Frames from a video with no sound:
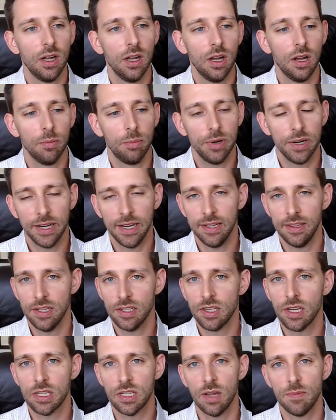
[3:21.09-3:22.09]
But this
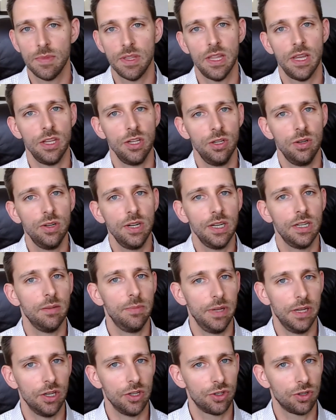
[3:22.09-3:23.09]
is something that you need to be
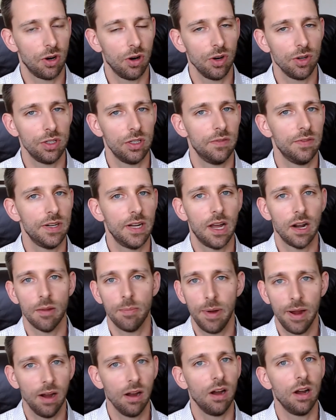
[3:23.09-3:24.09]
in charge of and not a
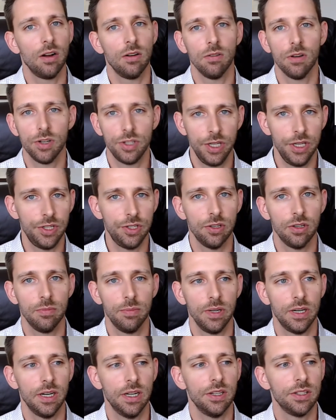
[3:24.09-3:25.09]
parent or a teacher,
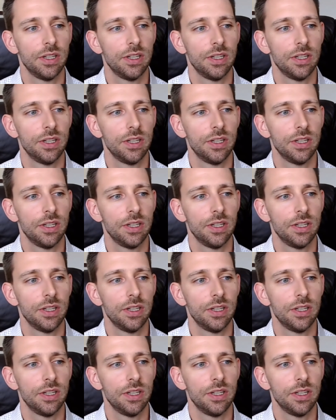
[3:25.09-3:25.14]
because